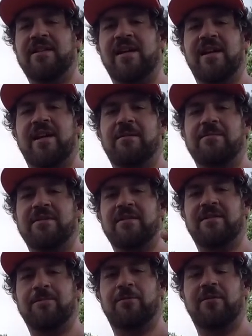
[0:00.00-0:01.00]
times
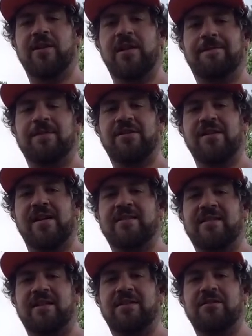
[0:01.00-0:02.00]
pulling off the shots
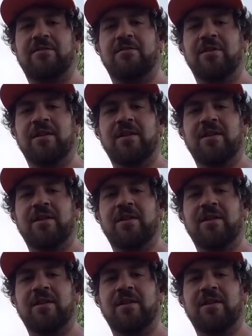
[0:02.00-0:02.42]
that I do